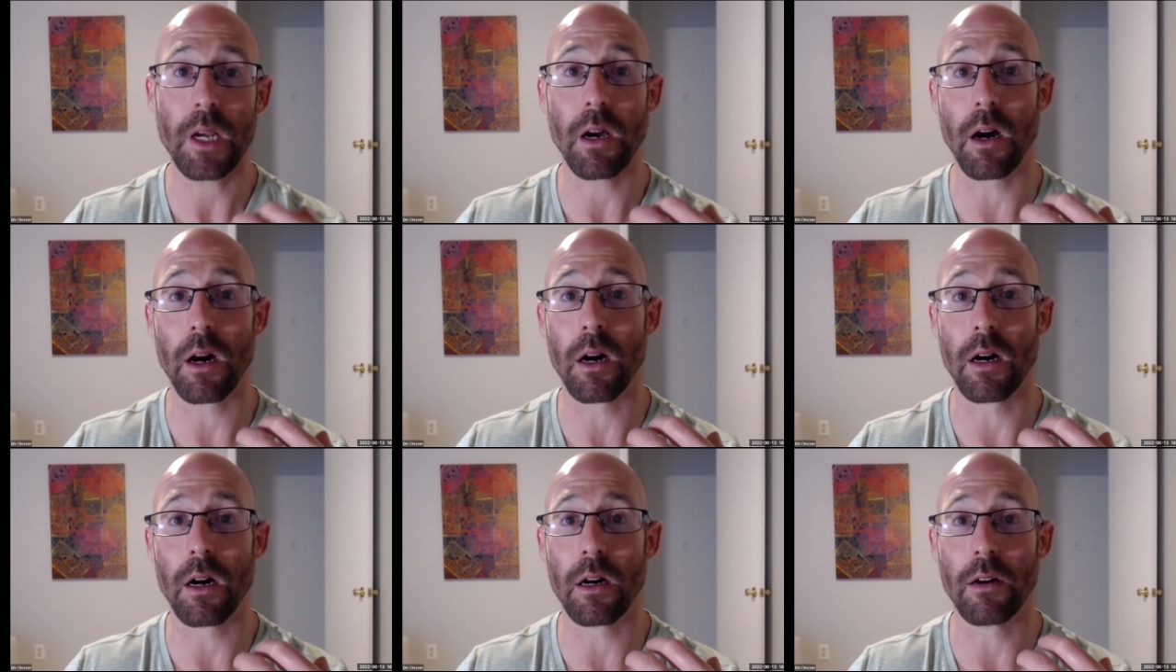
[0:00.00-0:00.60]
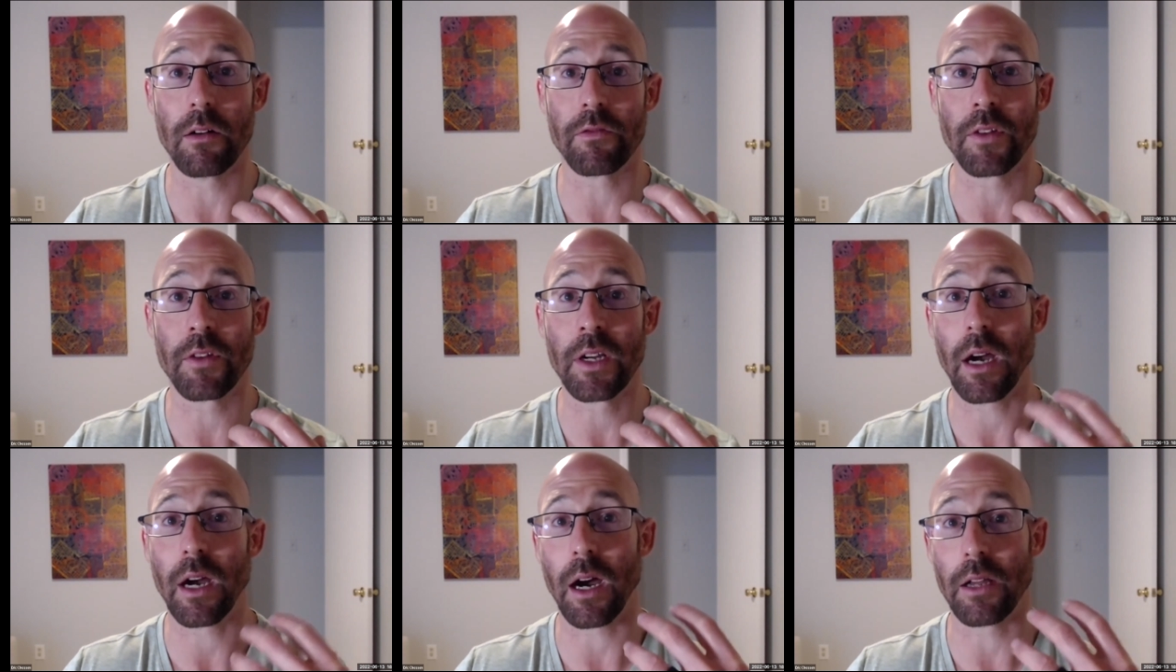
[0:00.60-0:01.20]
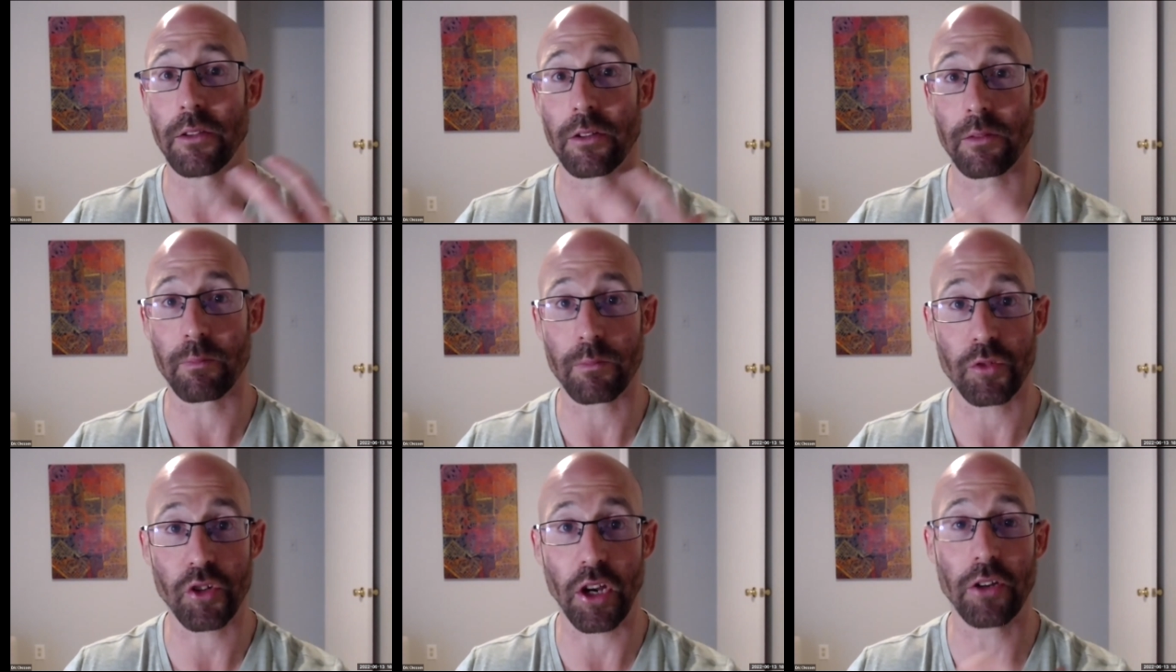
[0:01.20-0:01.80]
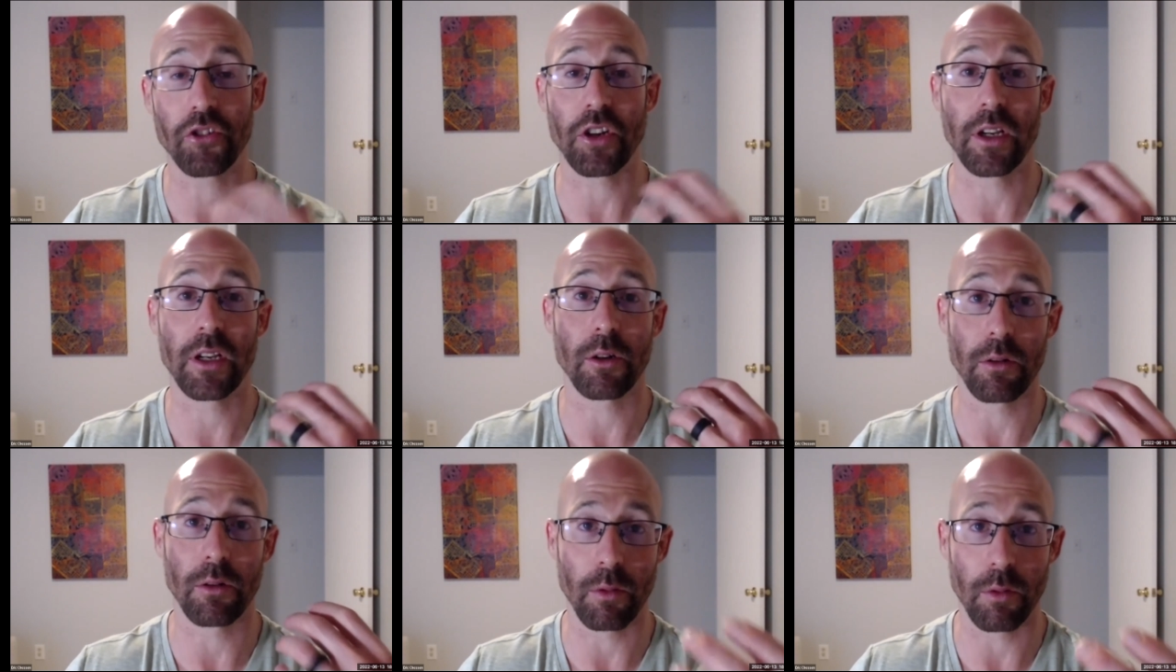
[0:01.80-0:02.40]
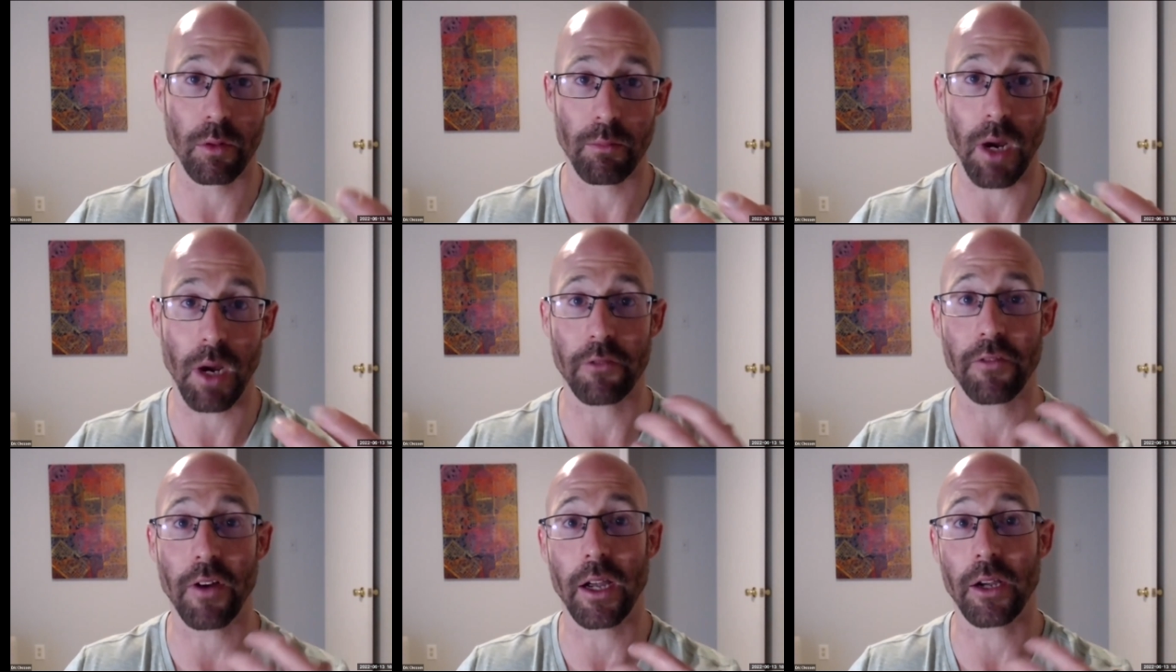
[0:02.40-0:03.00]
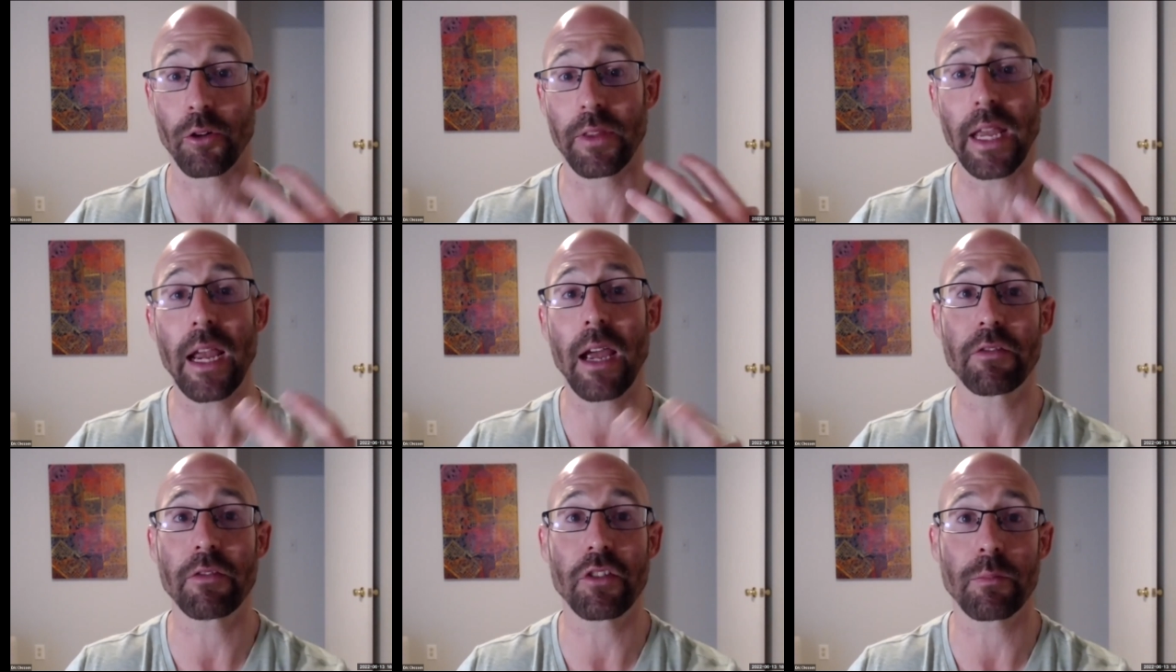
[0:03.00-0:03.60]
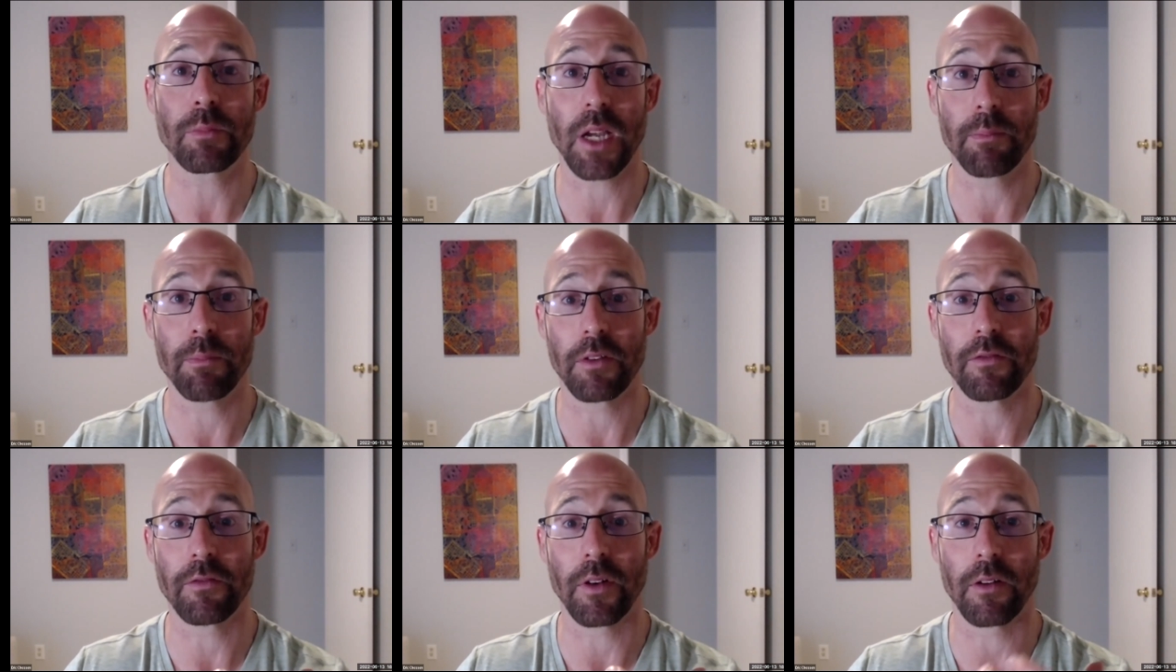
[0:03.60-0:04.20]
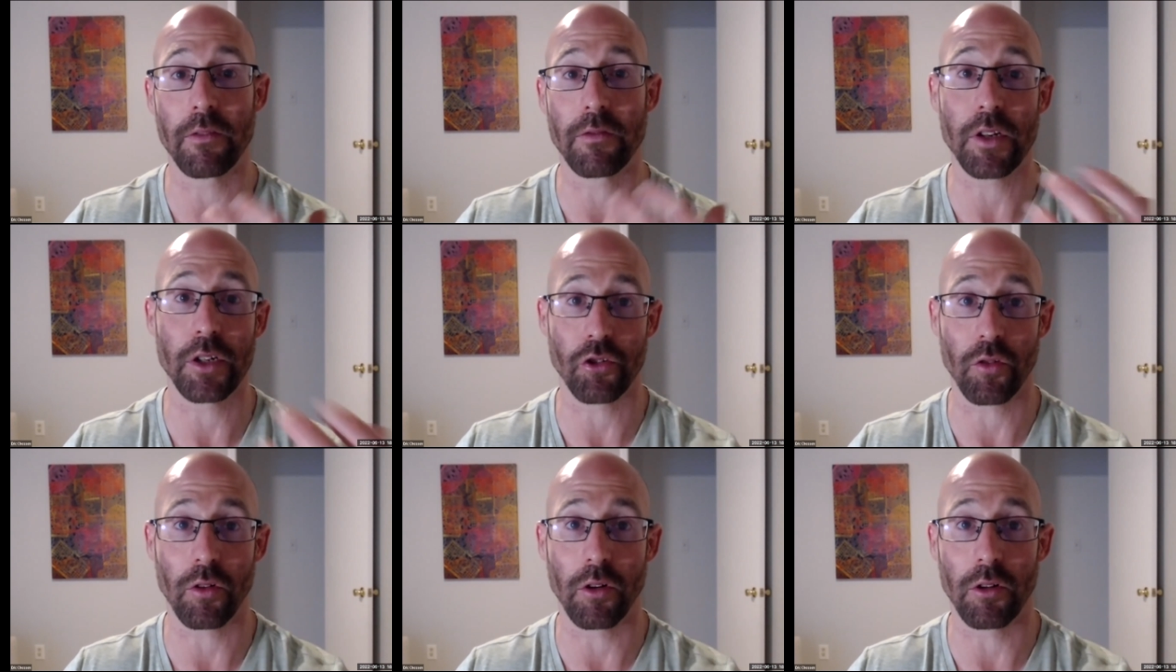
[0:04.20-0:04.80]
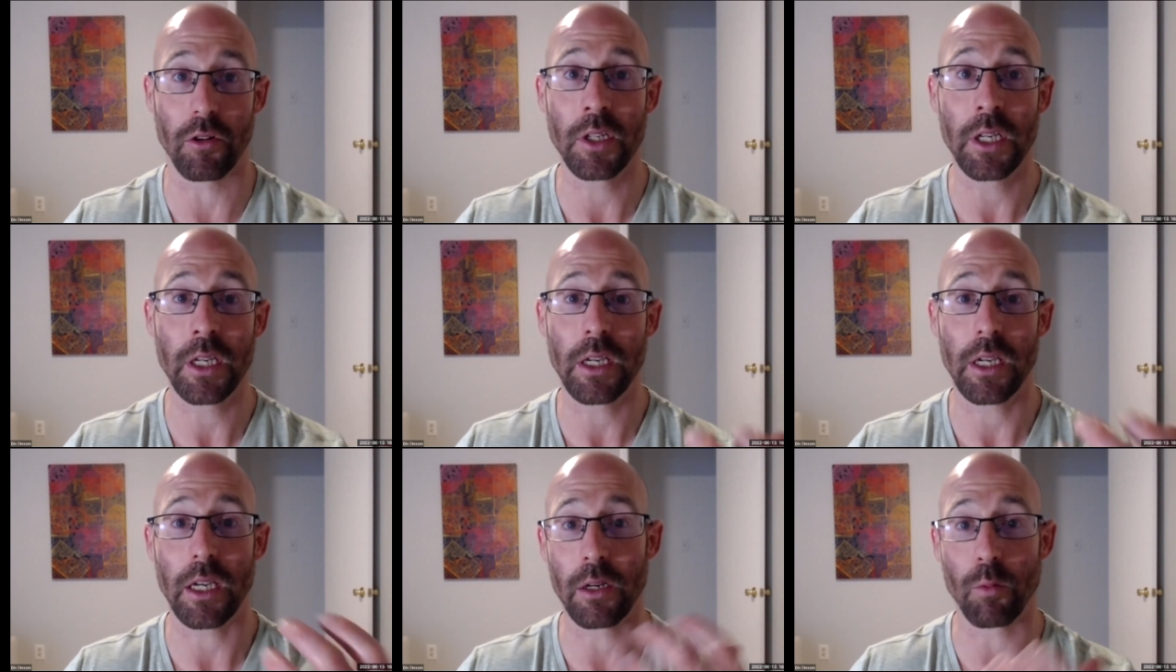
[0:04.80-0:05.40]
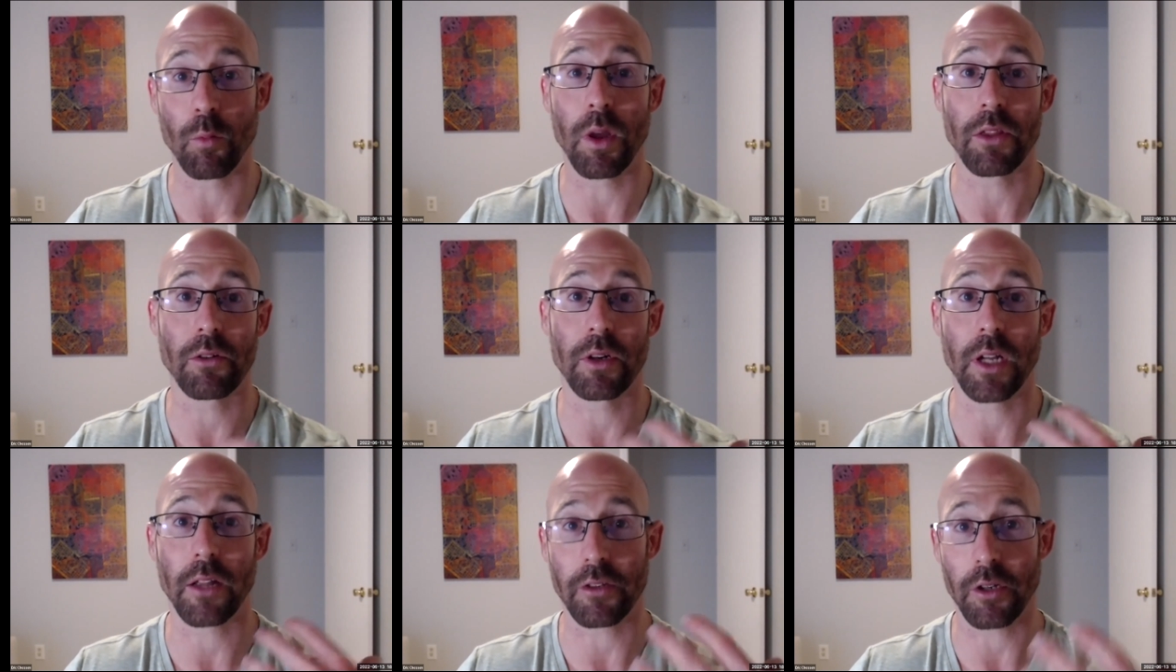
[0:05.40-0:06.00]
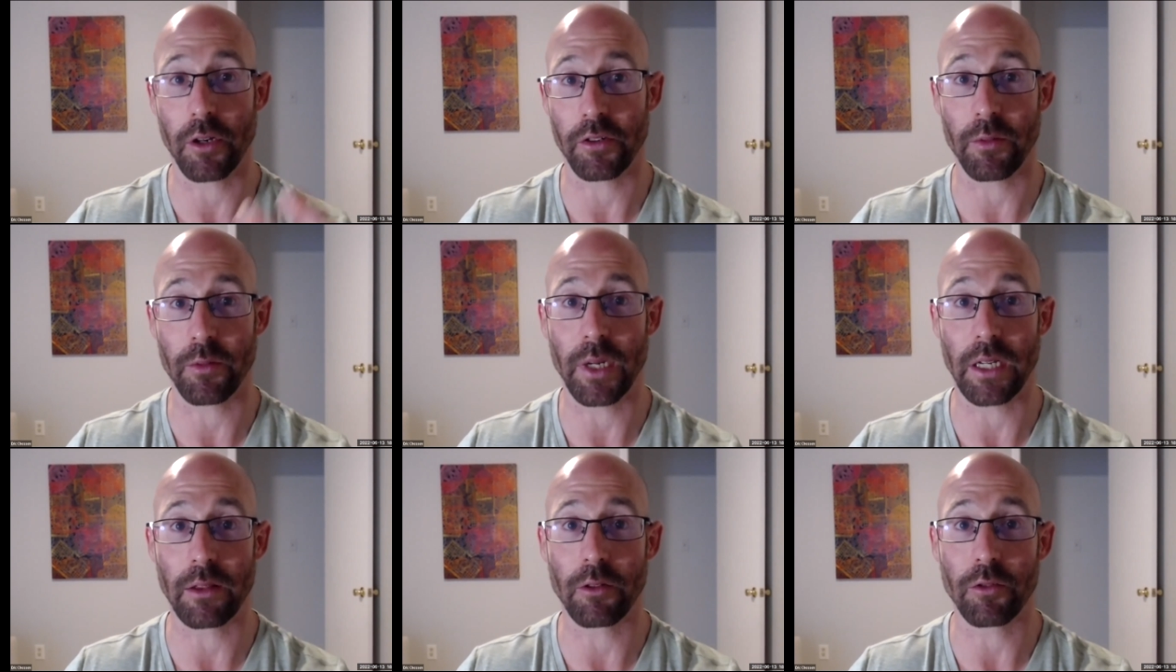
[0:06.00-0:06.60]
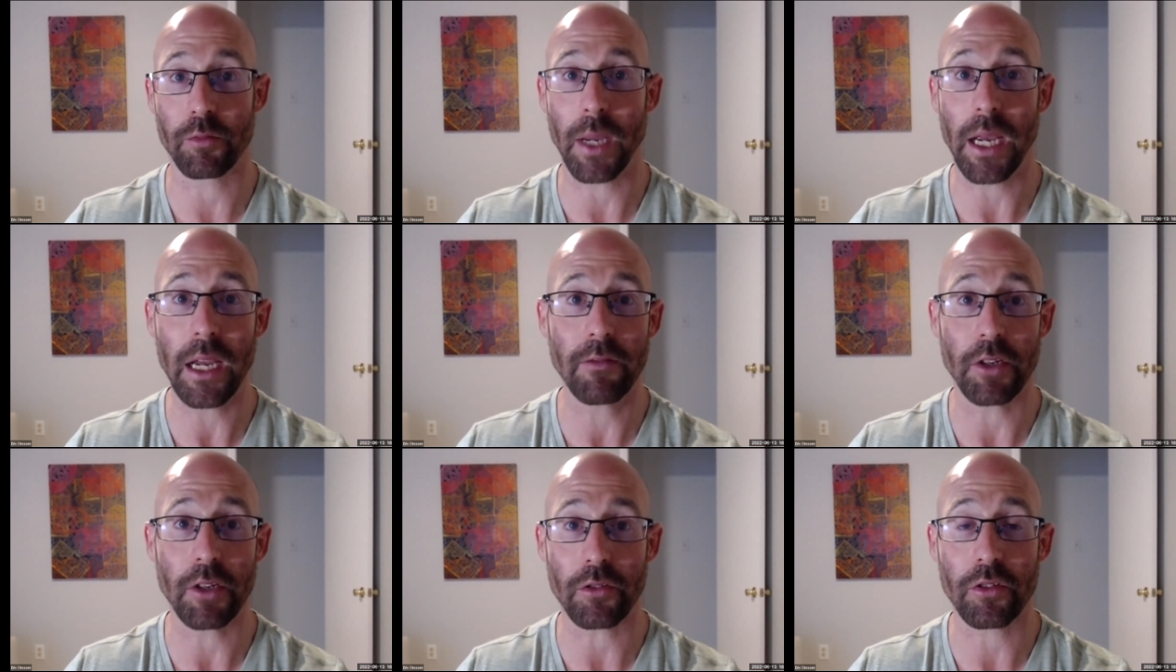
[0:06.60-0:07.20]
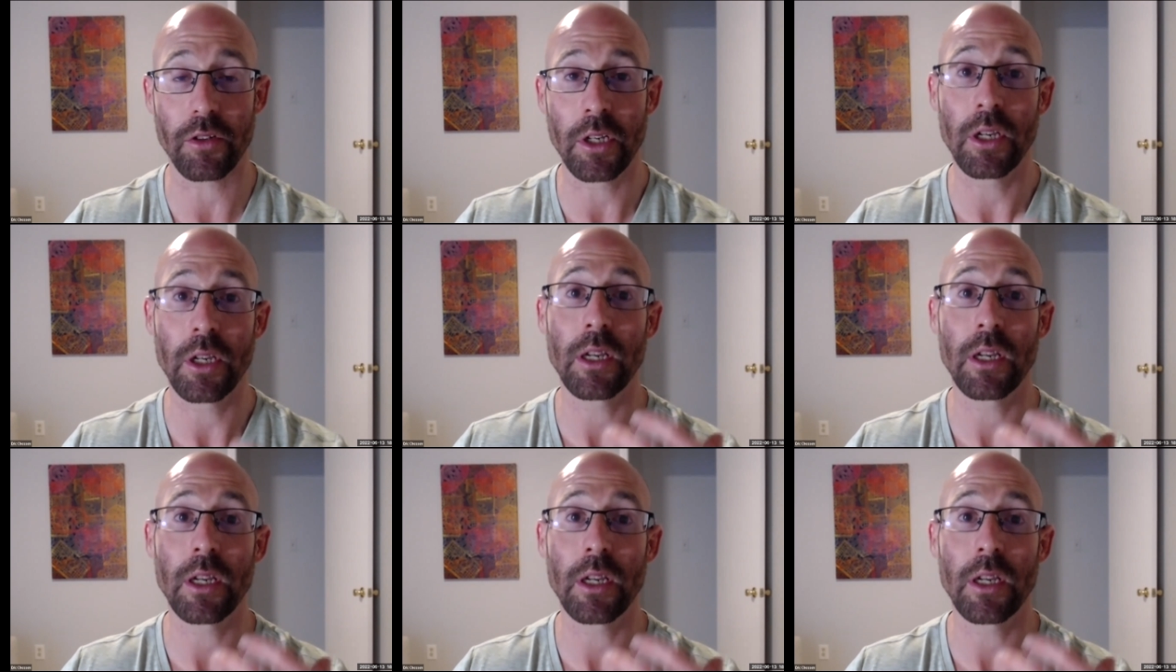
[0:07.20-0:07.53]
of either changing or, or modifying or they have some type of, of control in whether or not they're exhibiting those behaviors